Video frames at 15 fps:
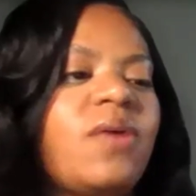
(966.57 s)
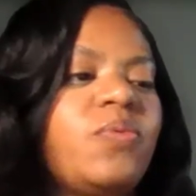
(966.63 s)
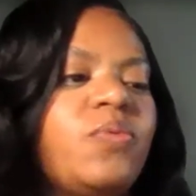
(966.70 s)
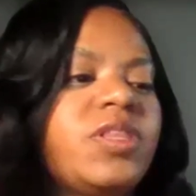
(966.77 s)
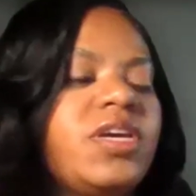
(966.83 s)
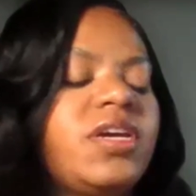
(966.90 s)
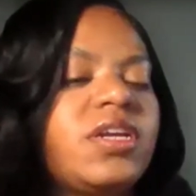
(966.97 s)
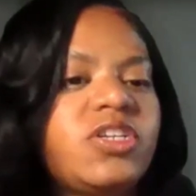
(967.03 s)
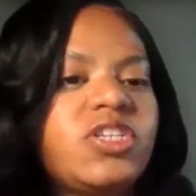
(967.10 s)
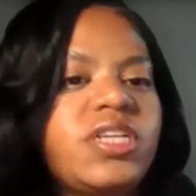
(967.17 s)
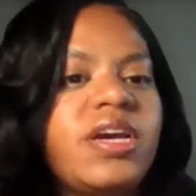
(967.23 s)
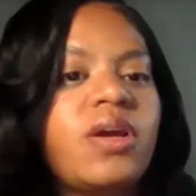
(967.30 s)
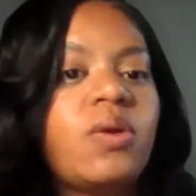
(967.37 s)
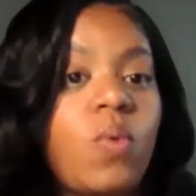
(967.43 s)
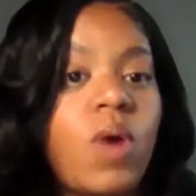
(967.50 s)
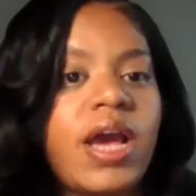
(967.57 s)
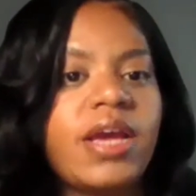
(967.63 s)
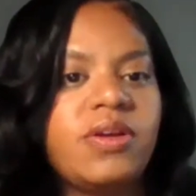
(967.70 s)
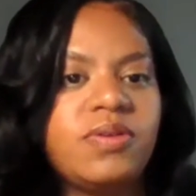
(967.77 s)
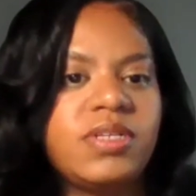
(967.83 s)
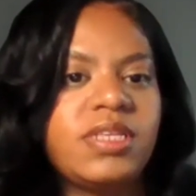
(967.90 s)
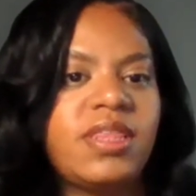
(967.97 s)
really understand why
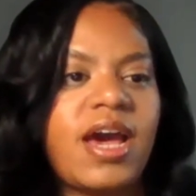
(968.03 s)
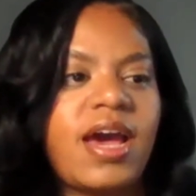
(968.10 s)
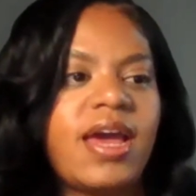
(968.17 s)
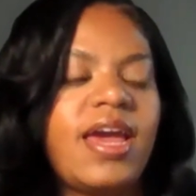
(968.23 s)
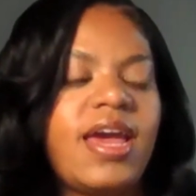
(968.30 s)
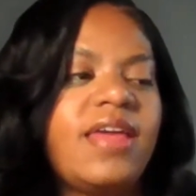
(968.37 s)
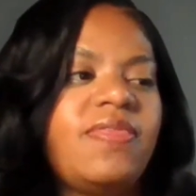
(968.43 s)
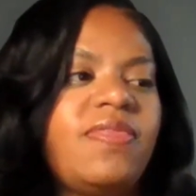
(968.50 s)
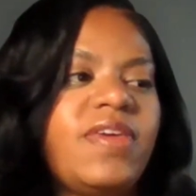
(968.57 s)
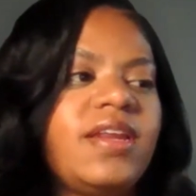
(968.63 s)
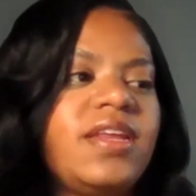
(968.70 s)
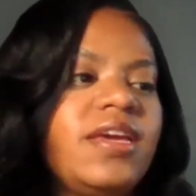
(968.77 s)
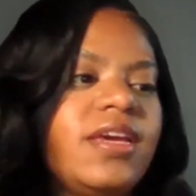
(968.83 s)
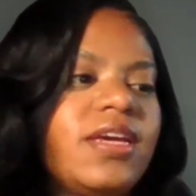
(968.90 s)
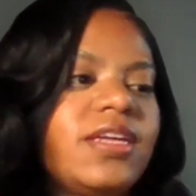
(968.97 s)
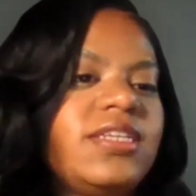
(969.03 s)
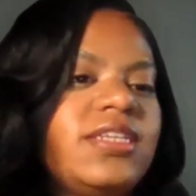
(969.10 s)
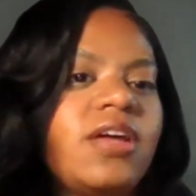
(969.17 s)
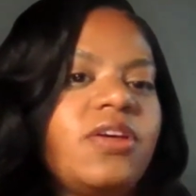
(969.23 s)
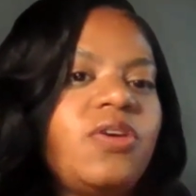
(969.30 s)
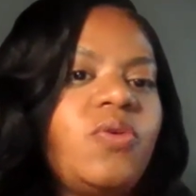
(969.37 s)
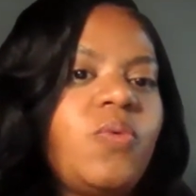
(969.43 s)
you did that. And then he can
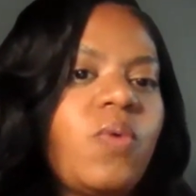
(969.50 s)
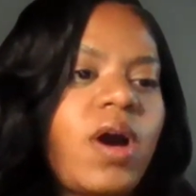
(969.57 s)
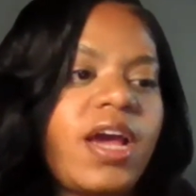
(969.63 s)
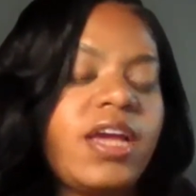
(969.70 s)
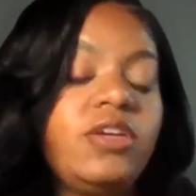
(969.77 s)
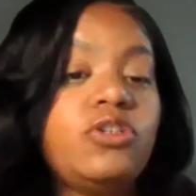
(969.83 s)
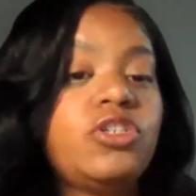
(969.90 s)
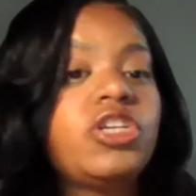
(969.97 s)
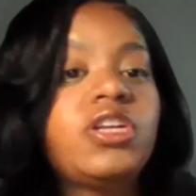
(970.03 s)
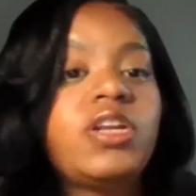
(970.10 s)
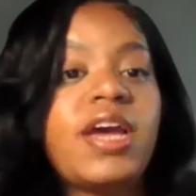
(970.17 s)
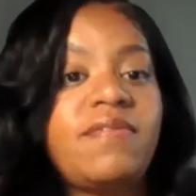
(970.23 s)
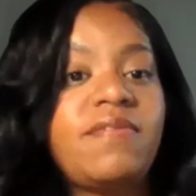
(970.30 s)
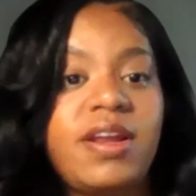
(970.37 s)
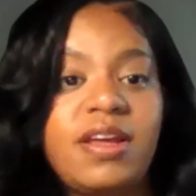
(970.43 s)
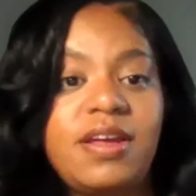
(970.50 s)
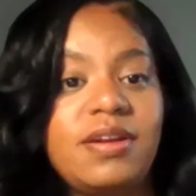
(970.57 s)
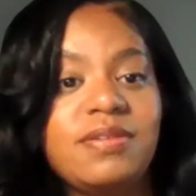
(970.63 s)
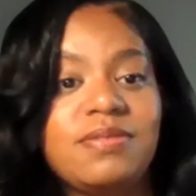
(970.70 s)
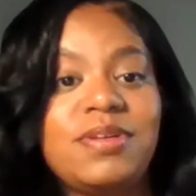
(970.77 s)
tell you why you shouldn't have done it.